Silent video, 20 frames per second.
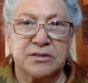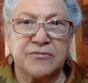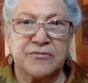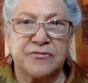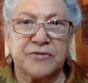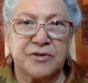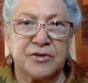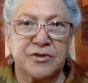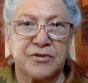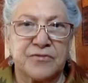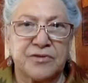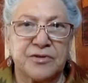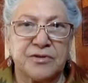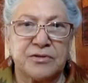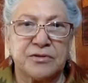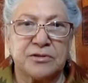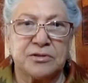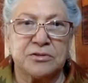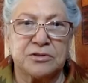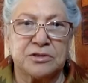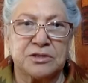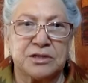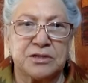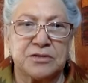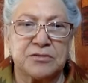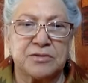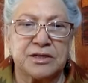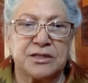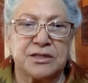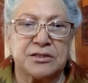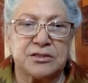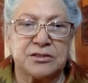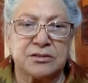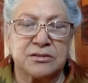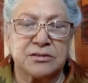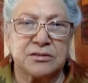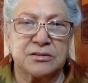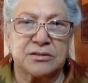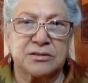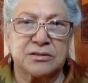for the future
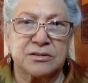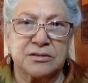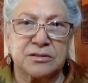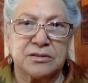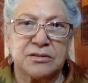generations,